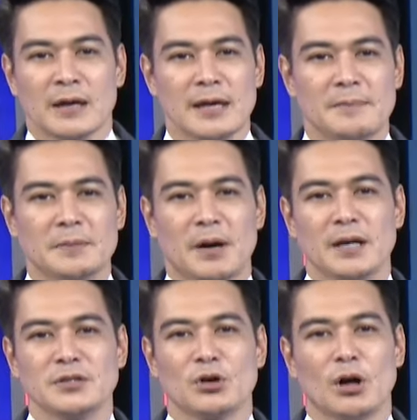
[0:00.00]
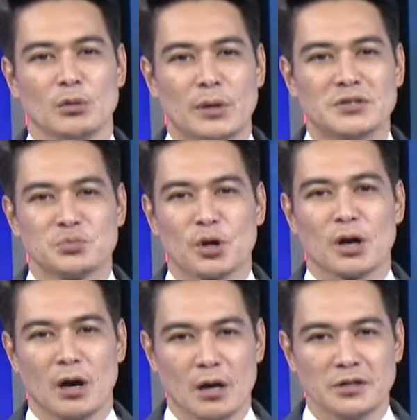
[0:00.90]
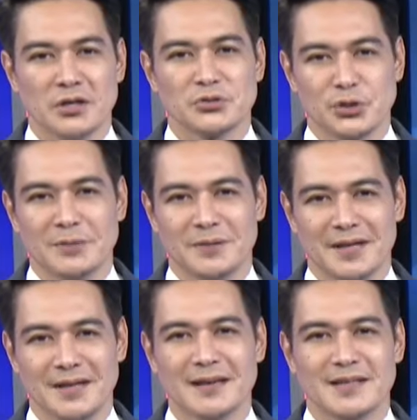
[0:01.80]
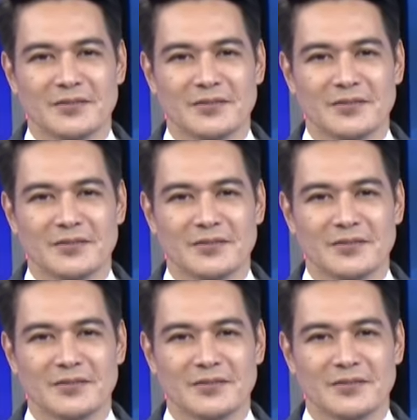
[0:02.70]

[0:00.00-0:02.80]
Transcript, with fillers: Keep in mind to always work hard, dream big,